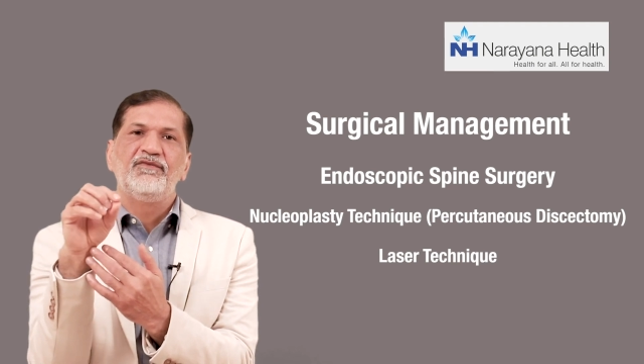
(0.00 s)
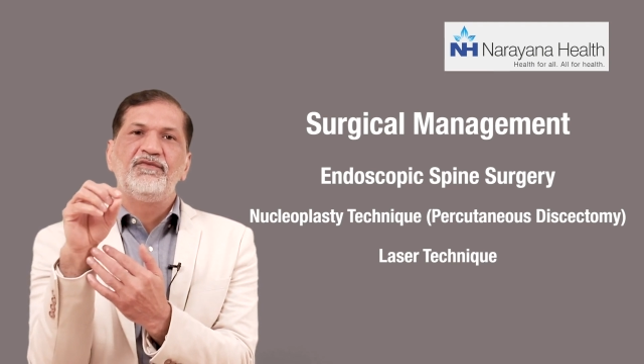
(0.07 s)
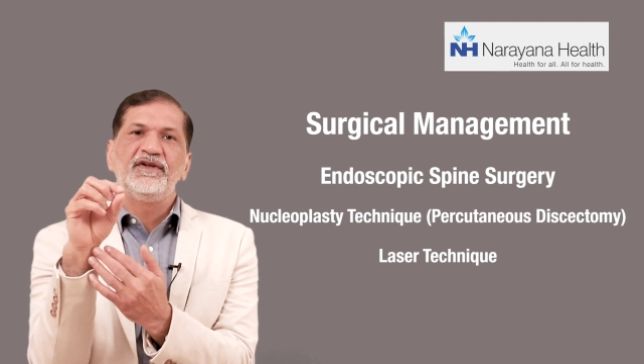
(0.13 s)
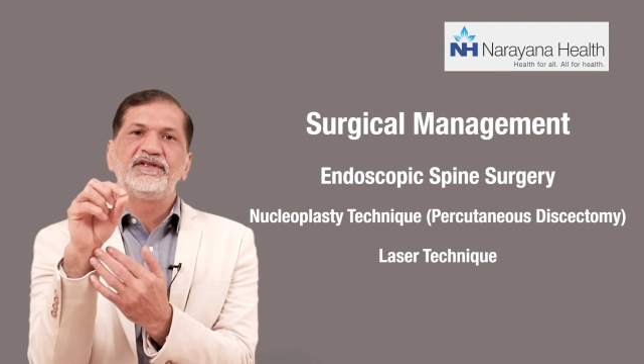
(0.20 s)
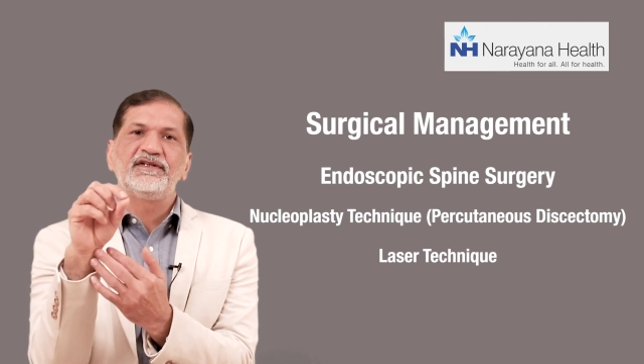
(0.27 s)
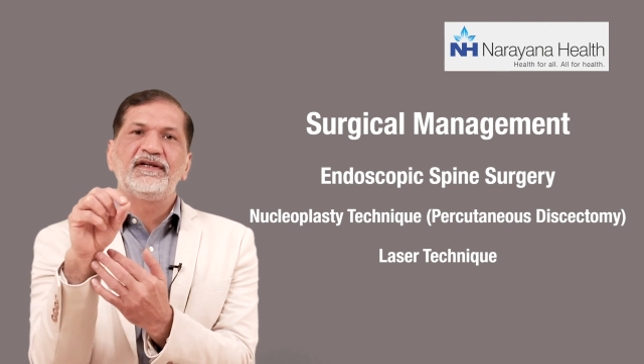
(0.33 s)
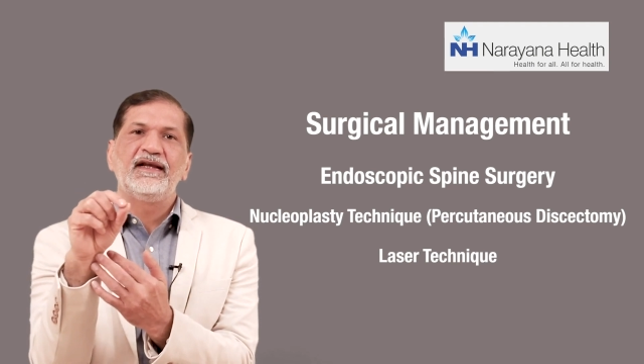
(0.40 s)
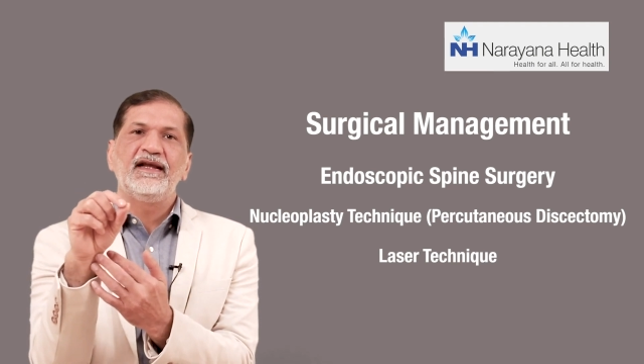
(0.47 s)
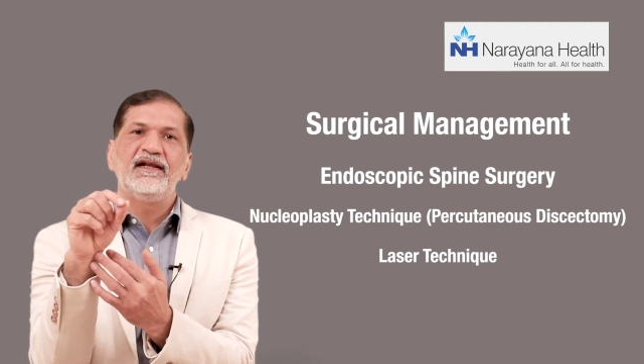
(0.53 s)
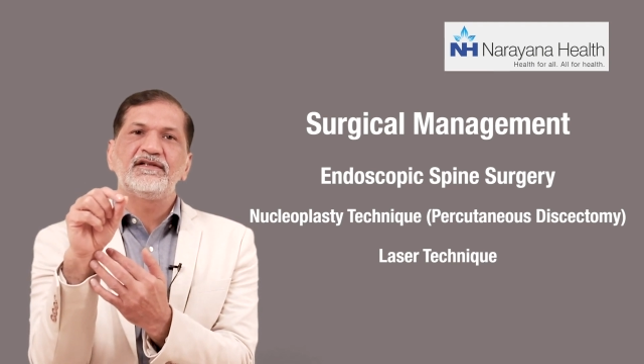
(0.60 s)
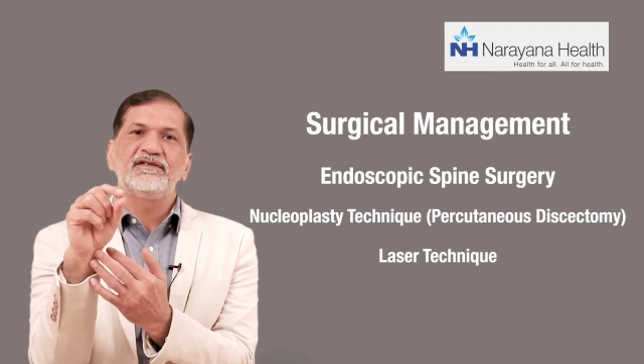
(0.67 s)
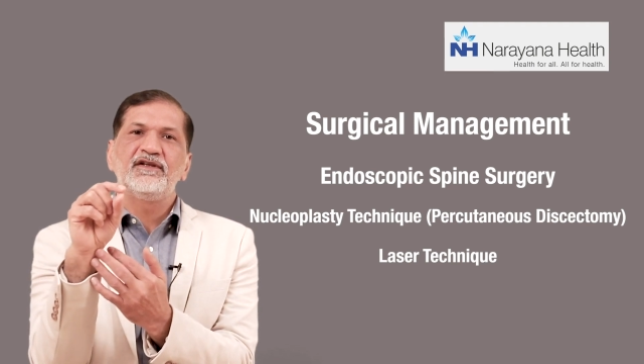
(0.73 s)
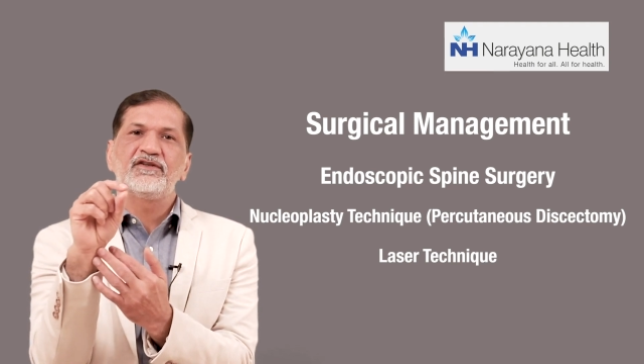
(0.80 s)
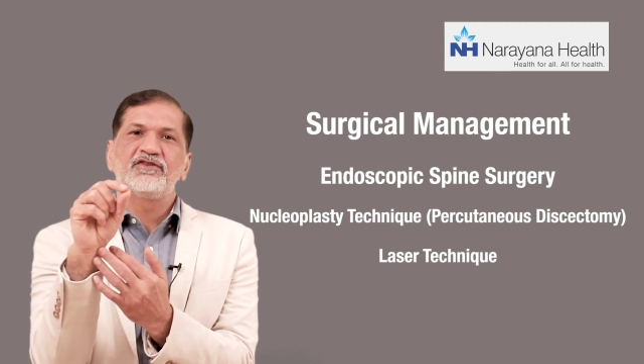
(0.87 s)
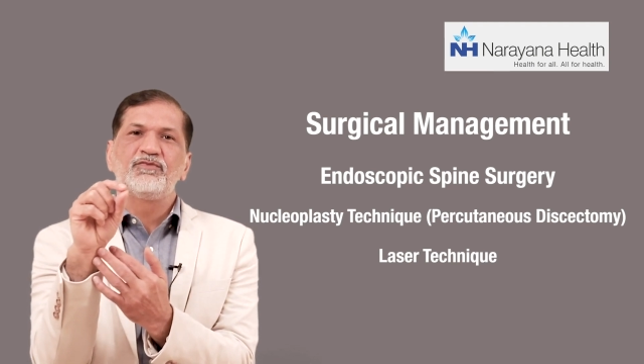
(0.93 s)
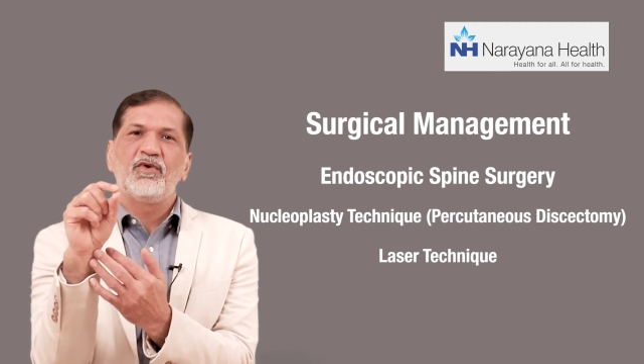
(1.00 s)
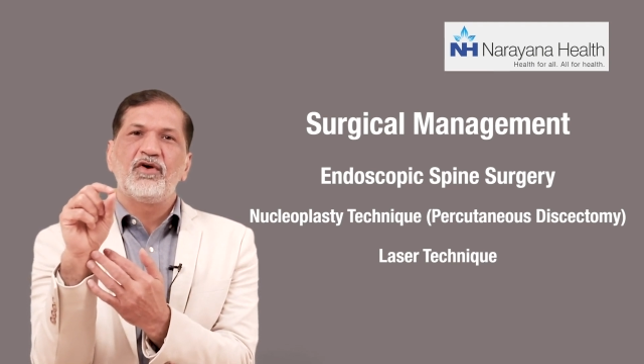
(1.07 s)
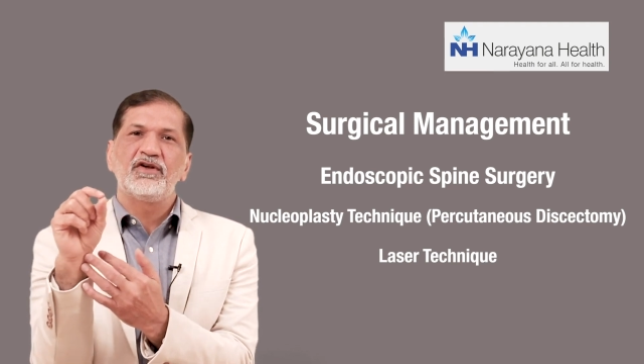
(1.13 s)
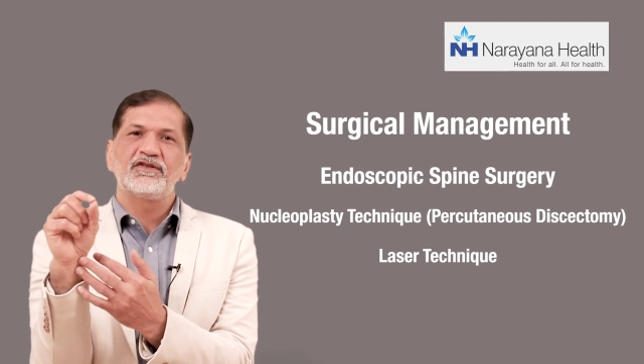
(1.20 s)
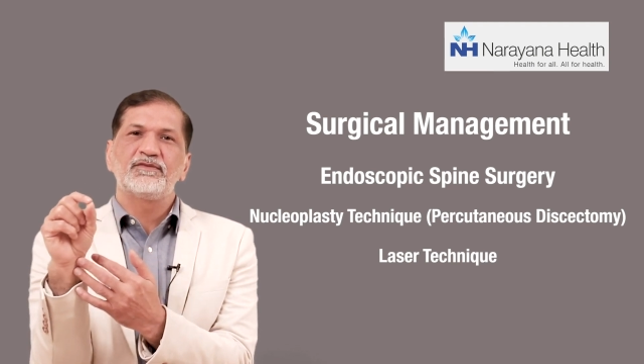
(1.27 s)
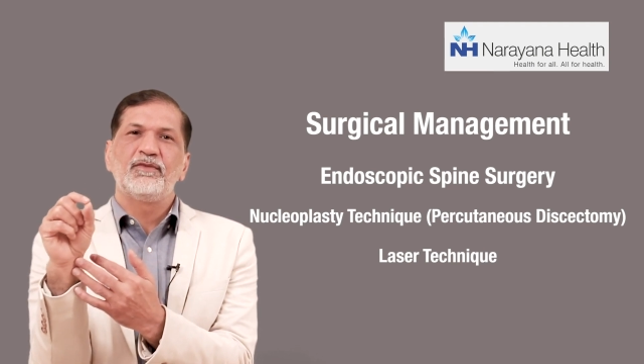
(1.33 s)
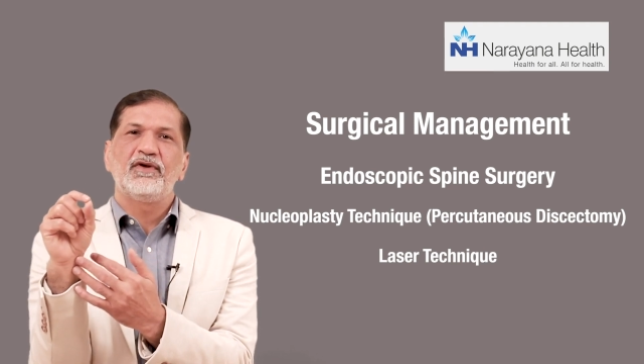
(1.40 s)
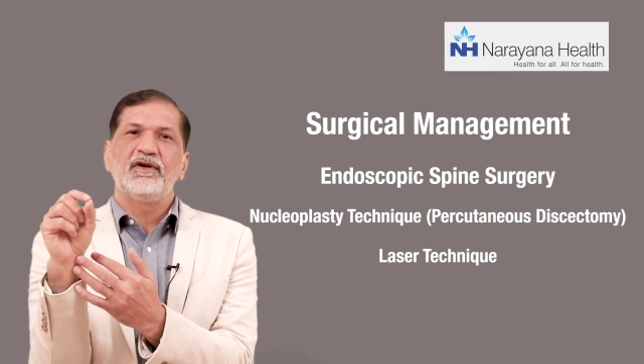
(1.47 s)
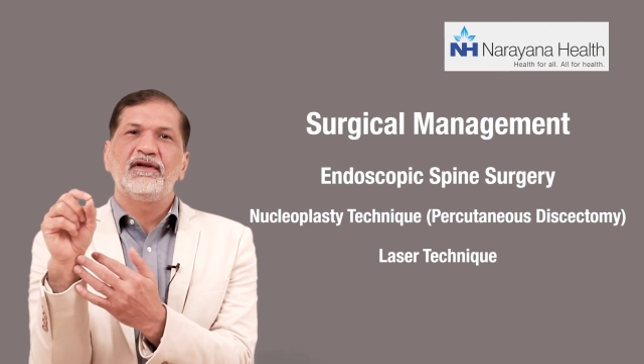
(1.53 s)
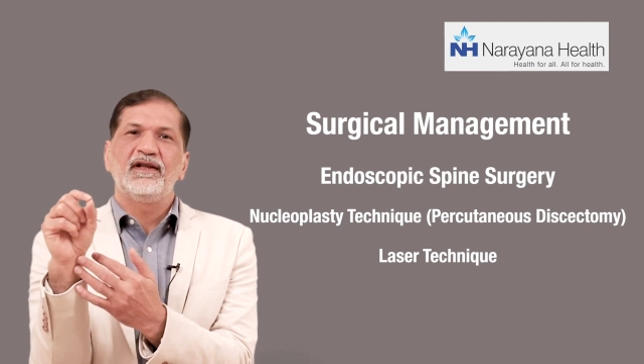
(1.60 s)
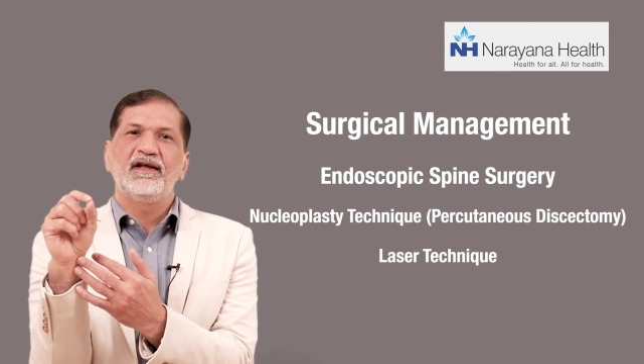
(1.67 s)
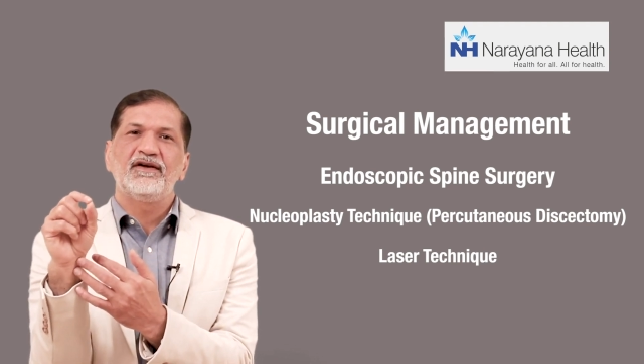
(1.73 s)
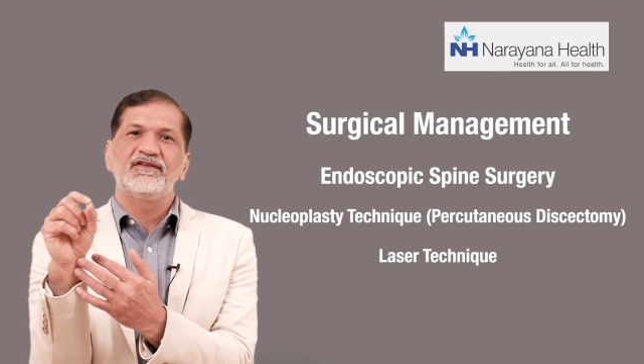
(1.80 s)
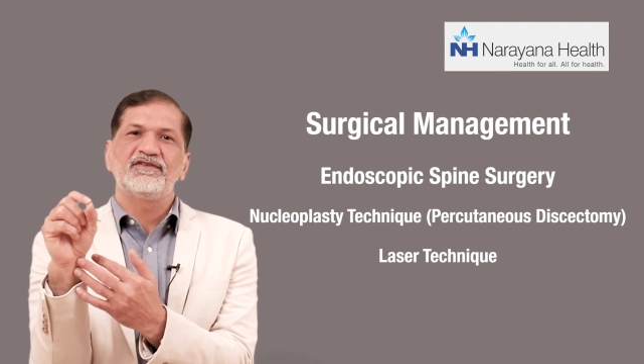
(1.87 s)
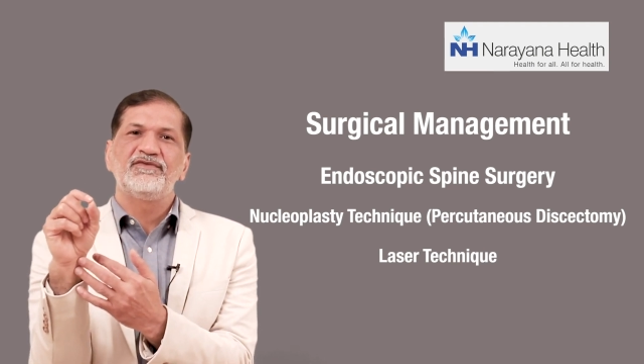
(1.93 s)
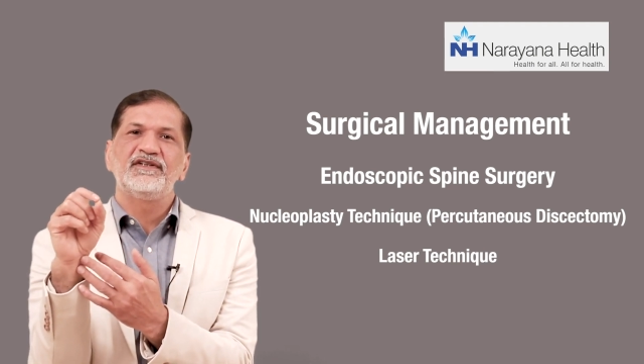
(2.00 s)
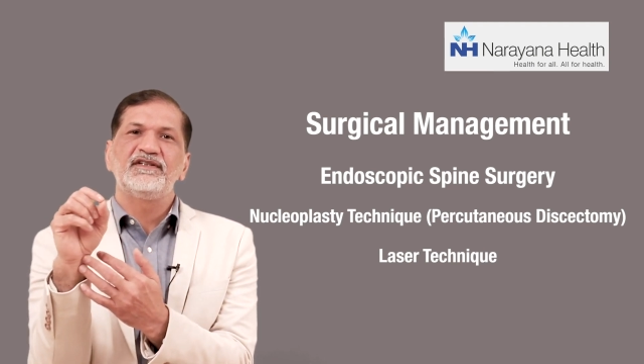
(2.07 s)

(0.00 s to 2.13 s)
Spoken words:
which kills the small nerves